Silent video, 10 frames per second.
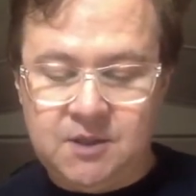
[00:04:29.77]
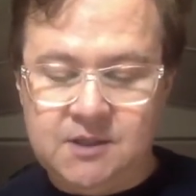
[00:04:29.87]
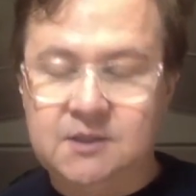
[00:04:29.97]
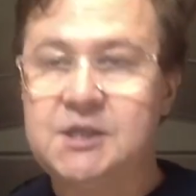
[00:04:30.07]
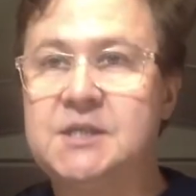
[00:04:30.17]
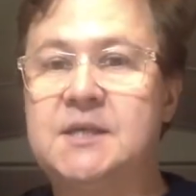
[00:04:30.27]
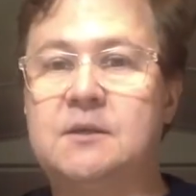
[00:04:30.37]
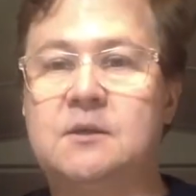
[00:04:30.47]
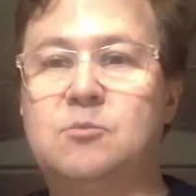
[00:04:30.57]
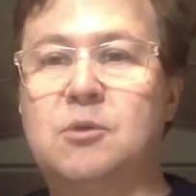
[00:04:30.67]
get a little
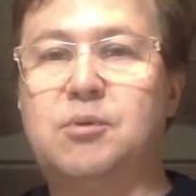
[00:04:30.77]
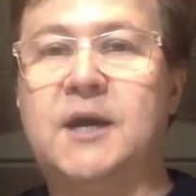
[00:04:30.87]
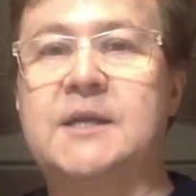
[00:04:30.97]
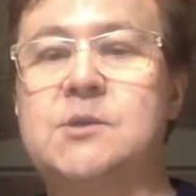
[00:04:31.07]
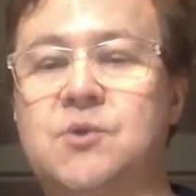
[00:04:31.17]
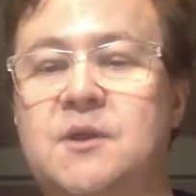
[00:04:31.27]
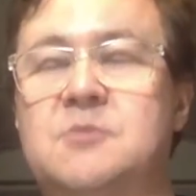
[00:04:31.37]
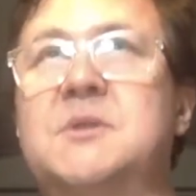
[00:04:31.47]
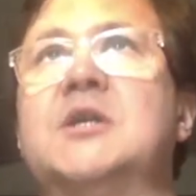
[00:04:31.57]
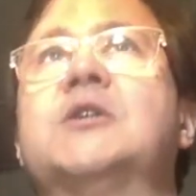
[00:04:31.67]
more practice with
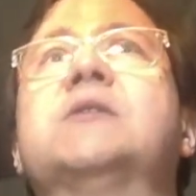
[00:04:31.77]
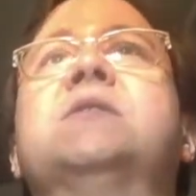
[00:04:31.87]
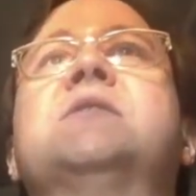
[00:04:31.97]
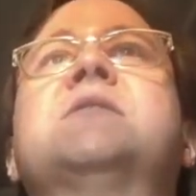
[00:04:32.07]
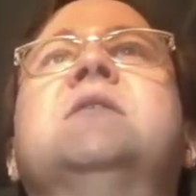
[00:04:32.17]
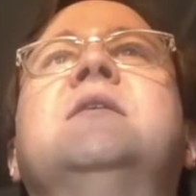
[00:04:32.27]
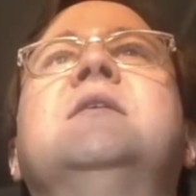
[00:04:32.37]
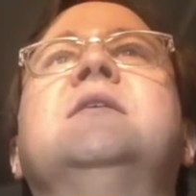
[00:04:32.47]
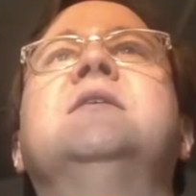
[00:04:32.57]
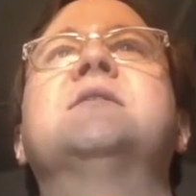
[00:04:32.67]
elimination, since
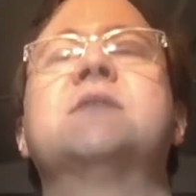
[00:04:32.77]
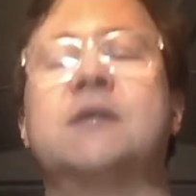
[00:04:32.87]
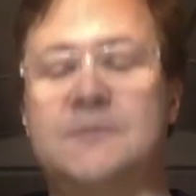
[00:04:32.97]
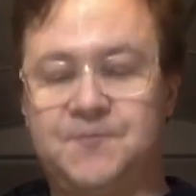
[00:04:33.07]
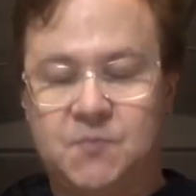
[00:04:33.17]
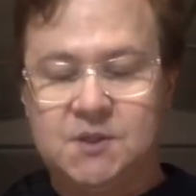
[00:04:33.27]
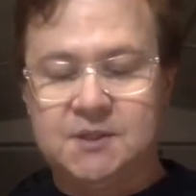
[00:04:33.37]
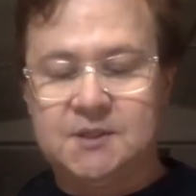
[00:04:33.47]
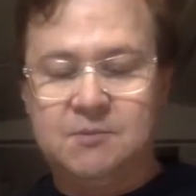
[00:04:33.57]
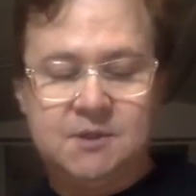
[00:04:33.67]
it's
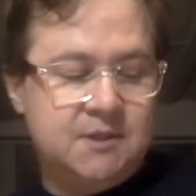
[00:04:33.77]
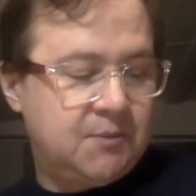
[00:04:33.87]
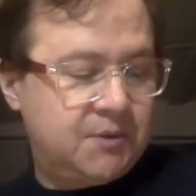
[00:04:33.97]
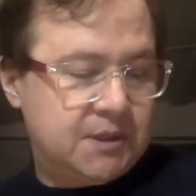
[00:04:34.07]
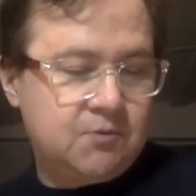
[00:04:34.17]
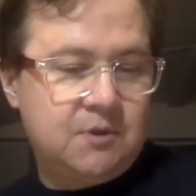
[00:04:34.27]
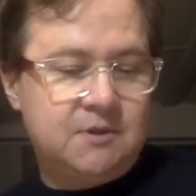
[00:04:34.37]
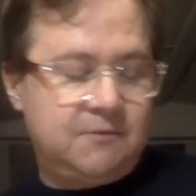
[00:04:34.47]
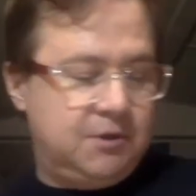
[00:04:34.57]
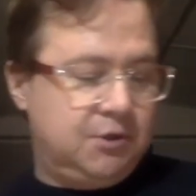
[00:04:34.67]
something that's relatively
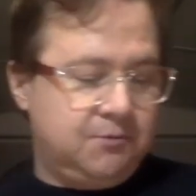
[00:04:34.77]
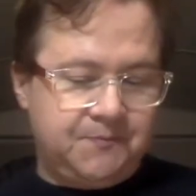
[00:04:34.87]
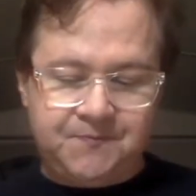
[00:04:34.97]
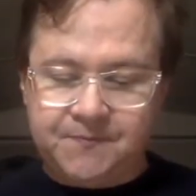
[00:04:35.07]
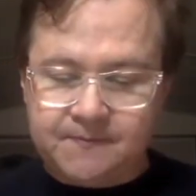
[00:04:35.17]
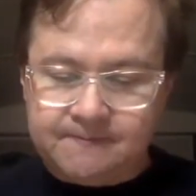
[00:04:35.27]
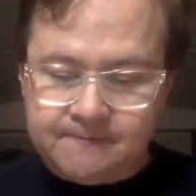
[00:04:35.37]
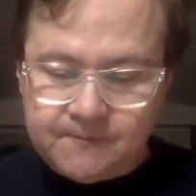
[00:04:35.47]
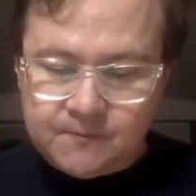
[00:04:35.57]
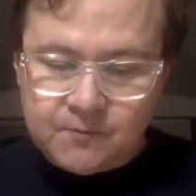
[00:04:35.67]
new
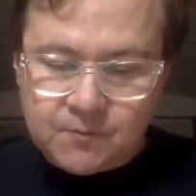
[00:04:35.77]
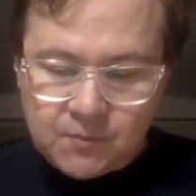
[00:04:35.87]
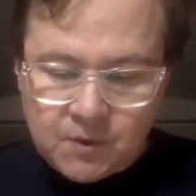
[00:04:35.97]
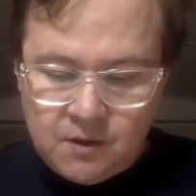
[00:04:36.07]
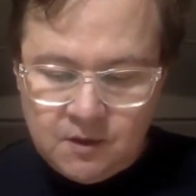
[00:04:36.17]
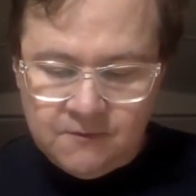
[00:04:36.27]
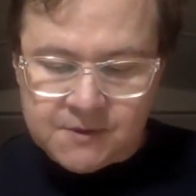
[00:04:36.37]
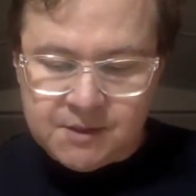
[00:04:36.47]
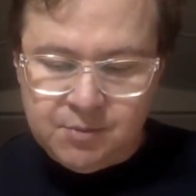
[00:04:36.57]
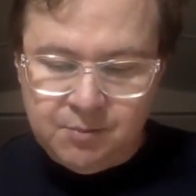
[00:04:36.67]
for some
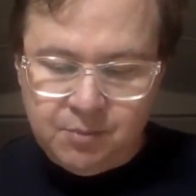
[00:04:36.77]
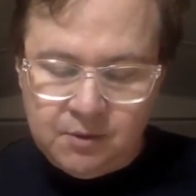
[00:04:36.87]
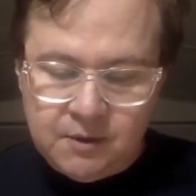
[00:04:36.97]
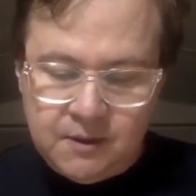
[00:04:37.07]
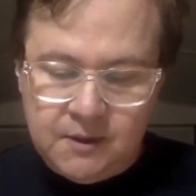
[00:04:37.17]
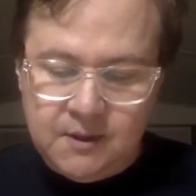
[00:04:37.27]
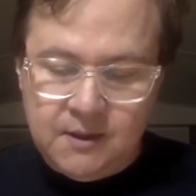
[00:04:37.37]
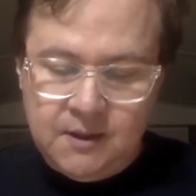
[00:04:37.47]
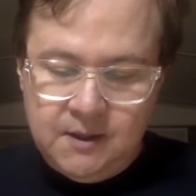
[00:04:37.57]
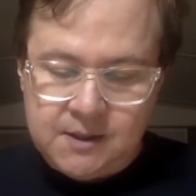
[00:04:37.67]
people.
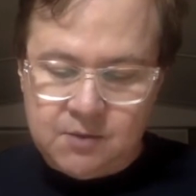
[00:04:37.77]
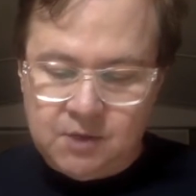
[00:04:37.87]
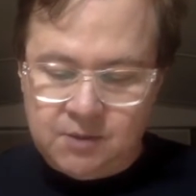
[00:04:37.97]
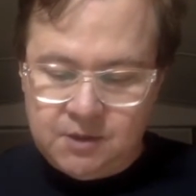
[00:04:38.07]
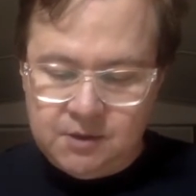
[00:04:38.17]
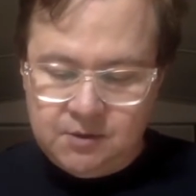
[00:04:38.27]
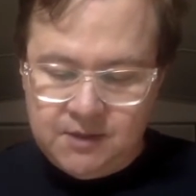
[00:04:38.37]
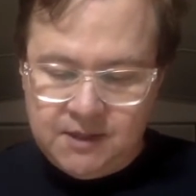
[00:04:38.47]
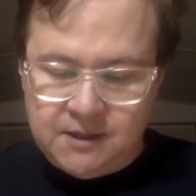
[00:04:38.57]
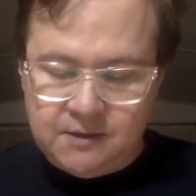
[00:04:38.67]
So what I'm going to do
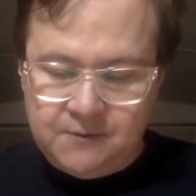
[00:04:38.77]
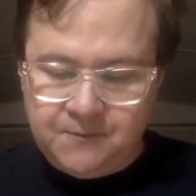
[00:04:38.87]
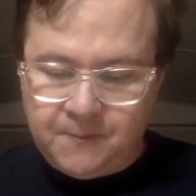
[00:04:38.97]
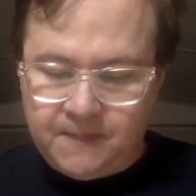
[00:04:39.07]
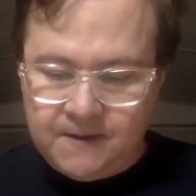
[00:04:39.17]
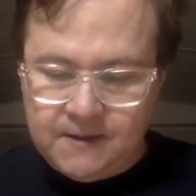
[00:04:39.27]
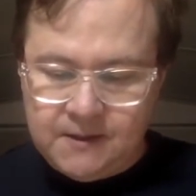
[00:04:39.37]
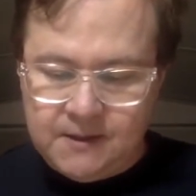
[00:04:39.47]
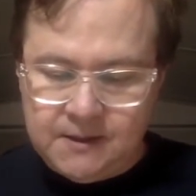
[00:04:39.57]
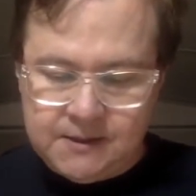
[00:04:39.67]
now
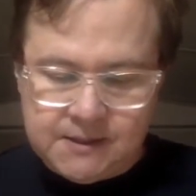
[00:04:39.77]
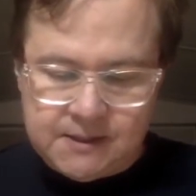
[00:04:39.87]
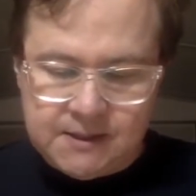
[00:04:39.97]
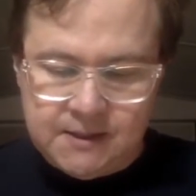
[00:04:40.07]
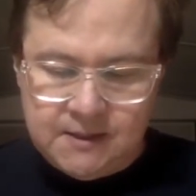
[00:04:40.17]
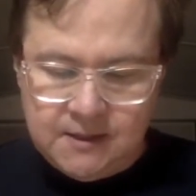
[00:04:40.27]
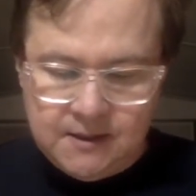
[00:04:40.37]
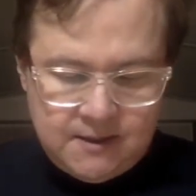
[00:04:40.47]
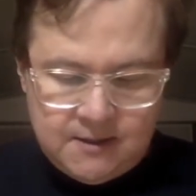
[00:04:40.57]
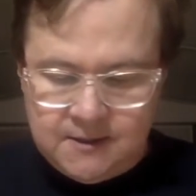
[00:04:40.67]
is,
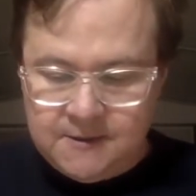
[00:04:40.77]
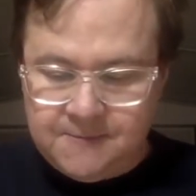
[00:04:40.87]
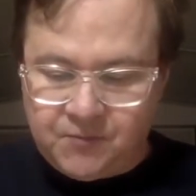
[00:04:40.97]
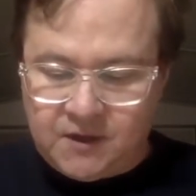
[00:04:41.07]
I